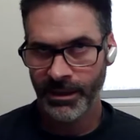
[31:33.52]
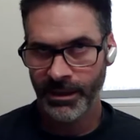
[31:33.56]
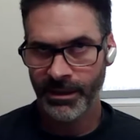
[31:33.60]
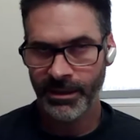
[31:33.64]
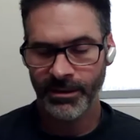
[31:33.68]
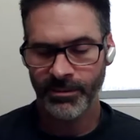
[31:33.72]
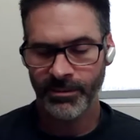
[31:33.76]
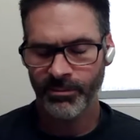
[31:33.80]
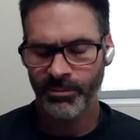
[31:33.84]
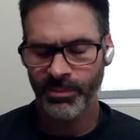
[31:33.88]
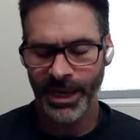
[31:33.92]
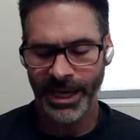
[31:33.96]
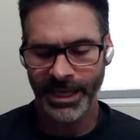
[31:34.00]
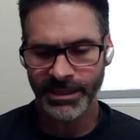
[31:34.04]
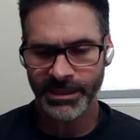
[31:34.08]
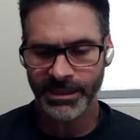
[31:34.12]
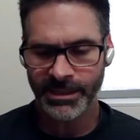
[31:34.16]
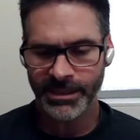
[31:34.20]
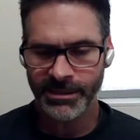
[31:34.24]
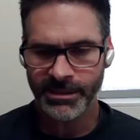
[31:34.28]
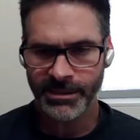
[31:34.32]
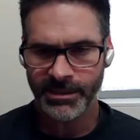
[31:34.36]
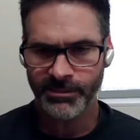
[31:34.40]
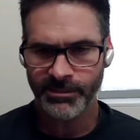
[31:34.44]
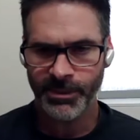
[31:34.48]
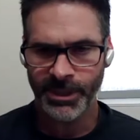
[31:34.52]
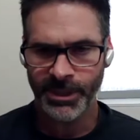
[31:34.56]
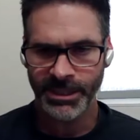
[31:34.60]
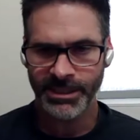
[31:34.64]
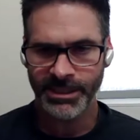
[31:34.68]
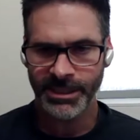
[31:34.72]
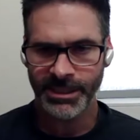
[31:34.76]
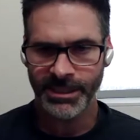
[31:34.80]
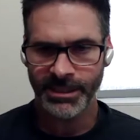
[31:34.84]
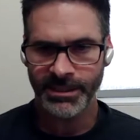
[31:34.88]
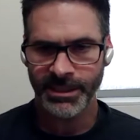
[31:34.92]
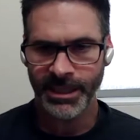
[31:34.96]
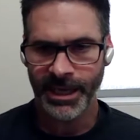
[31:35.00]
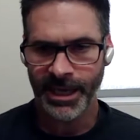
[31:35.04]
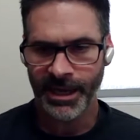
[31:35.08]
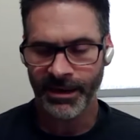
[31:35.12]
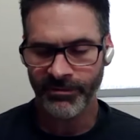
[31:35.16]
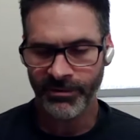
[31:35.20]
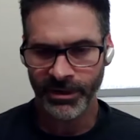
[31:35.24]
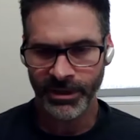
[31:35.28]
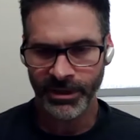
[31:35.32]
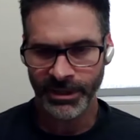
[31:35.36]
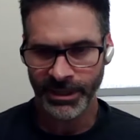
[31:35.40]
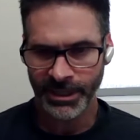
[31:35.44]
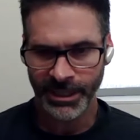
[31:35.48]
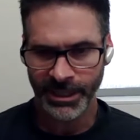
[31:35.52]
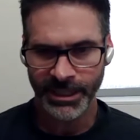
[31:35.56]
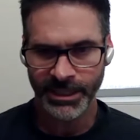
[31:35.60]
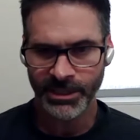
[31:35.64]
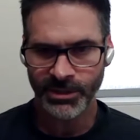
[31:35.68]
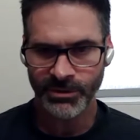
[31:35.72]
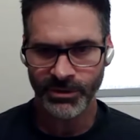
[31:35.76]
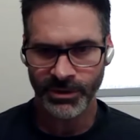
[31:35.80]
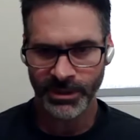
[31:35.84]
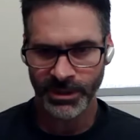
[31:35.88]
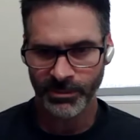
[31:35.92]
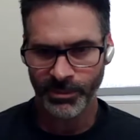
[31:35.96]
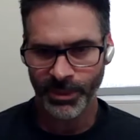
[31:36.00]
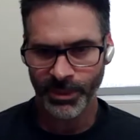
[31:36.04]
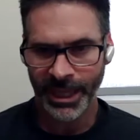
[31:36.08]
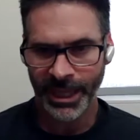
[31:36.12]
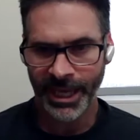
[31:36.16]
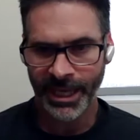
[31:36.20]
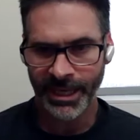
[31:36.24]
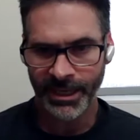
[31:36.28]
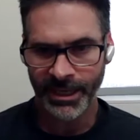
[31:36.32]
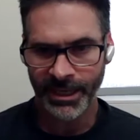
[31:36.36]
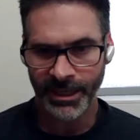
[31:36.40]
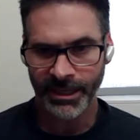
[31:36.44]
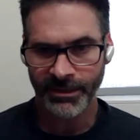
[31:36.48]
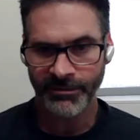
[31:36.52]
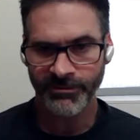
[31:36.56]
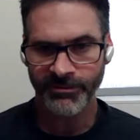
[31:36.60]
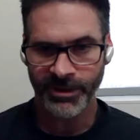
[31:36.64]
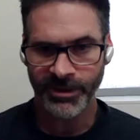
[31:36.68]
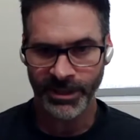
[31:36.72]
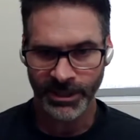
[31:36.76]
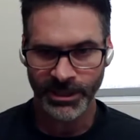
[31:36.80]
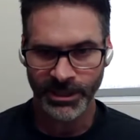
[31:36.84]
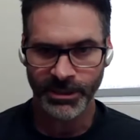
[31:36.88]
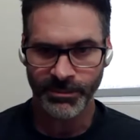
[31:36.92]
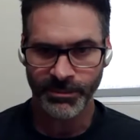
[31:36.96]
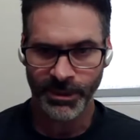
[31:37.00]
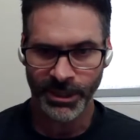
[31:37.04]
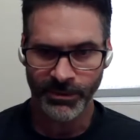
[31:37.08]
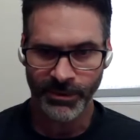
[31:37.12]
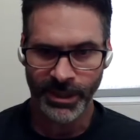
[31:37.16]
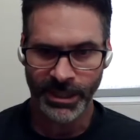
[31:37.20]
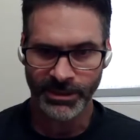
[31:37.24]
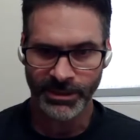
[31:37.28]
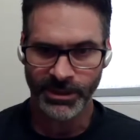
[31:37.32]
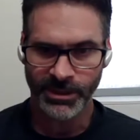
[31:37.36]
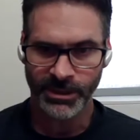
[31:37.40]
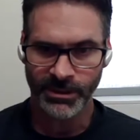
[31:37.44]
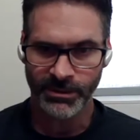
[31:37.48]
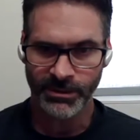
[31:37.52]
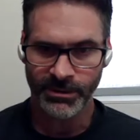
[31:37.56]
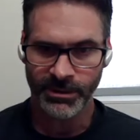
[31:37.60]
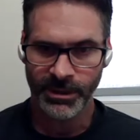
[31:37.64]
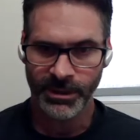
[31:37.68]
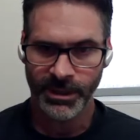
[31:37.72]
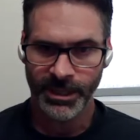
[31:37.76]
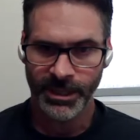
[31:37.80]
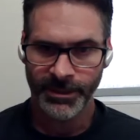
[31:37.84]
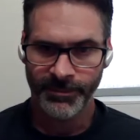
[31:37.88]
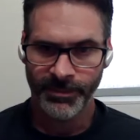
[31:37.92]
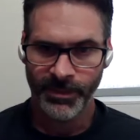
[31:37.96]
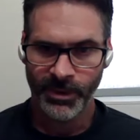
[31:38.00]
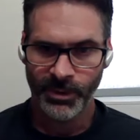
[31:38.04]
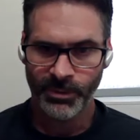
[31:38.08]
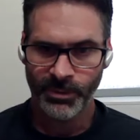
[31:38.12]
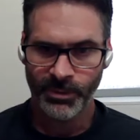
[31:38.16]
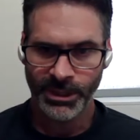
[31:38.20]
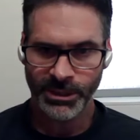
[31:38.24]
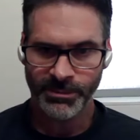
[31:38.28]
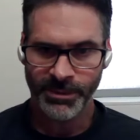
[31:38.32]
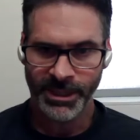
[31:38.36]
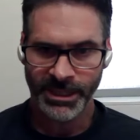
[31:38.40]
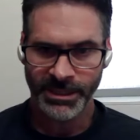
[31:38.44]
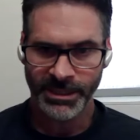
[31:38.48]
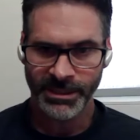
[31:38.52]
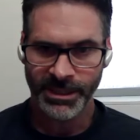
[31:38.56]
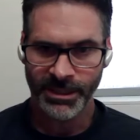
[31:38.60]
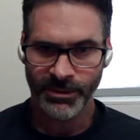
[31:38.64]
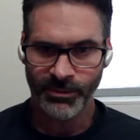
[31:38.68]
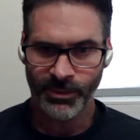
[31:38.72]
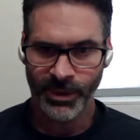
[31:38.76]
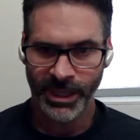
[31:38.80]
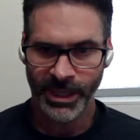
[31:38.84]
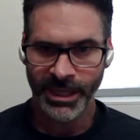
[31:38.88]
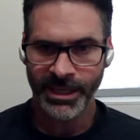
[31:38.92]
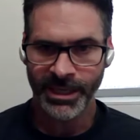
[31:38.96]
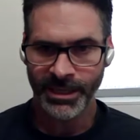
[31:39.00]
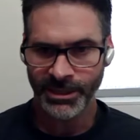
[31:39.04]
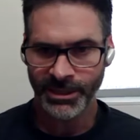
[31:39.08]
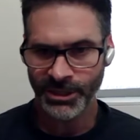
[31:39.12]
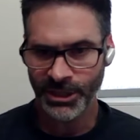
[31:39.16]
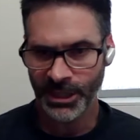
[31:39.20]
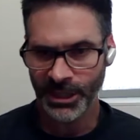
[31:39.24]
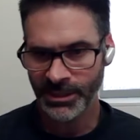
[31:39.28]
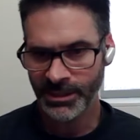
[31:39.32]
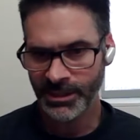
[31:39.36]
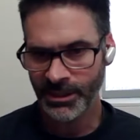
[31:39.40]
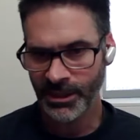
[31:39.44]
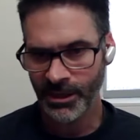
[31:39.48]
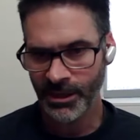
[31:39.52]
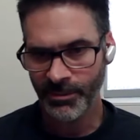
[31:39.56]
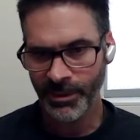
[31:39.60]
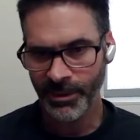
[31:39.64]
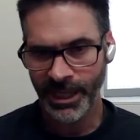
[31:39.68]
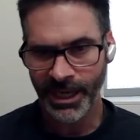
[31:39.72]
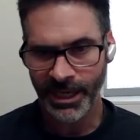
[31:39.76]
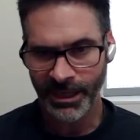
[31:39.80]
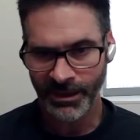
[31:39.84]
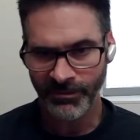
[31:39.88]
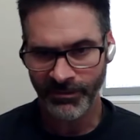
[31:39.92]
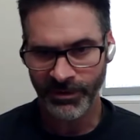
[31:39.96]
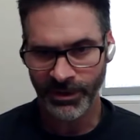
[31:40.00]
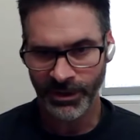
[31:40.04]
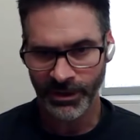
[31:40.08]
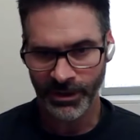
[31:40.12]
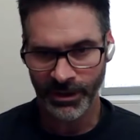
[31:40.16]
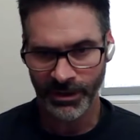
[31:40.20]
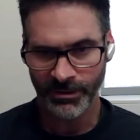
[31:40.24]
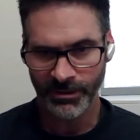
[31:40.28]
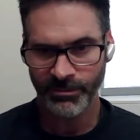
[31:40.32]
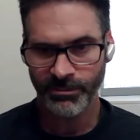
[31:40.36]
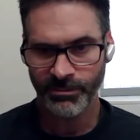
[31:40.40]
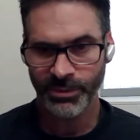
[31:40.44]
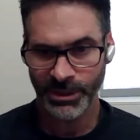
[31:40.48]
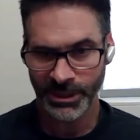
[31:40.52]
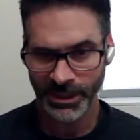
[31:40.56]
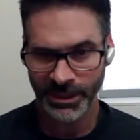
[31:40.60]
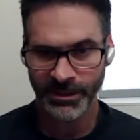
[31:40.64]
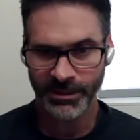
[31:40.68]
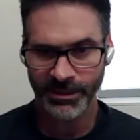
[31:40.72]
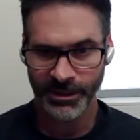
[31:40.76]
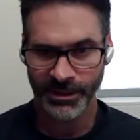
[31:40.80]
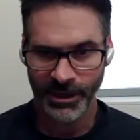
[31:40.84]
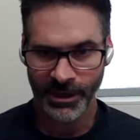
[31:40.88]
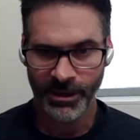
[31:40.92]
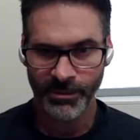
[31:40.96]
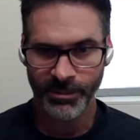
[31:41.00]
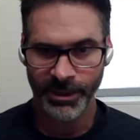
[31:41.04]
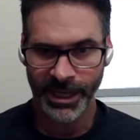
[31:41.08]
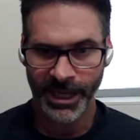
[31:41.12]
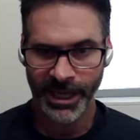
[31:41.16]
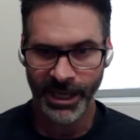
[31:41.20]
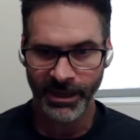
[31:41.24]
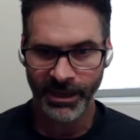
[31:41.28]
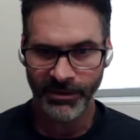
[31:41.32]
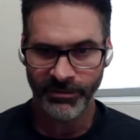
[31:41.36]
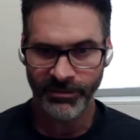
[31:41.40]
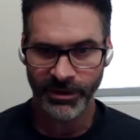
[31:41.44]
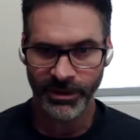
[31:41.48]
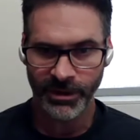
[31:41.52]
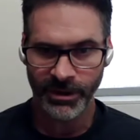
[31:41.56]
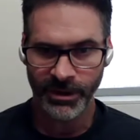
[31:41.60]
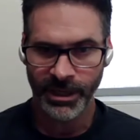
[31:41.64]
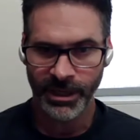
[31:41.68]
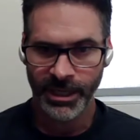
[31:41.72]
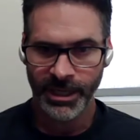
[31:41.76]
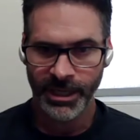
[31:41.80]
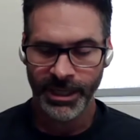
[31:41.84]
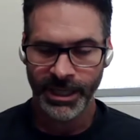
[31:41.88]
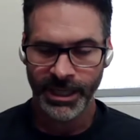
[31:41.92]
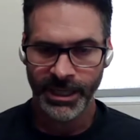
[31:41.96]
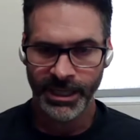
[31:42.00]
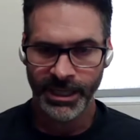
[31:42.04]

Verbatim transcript: uh, the best species ever in the history of the planet at phenotypic rescue, which means that we can adjust our behavior, particularly our behavior,